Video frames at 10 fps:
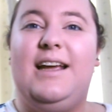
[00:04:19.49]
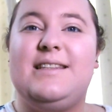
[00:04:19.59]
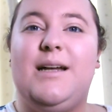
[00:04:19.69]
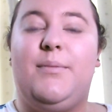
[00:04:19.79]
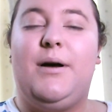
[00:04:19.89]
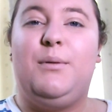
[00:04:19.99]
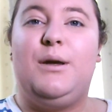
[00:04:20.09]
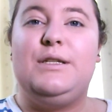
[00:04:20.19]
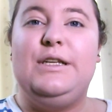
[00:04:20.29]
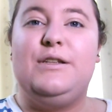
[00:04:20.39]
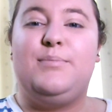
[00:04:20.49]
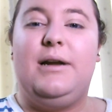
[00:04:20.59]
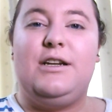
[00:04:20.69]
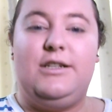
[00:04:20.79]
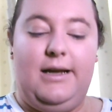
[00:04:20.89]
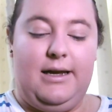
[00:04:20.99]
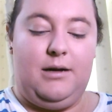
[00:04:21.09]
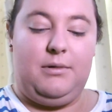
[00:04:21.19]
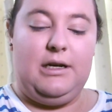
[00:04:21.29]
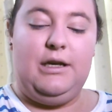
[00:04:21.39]
next up I'm going to use blusher, and
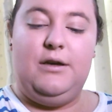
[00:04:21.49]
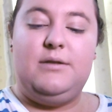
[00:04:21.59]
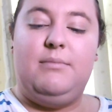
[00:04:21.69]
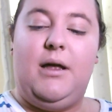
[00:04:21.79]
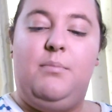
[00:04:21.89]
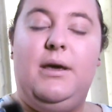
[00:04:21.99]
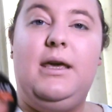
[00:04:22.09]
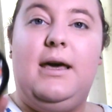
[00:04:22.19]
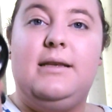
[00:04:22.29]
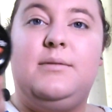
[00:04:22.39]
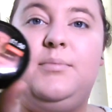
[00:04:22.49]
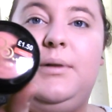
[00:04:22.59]
I'm going to use my PS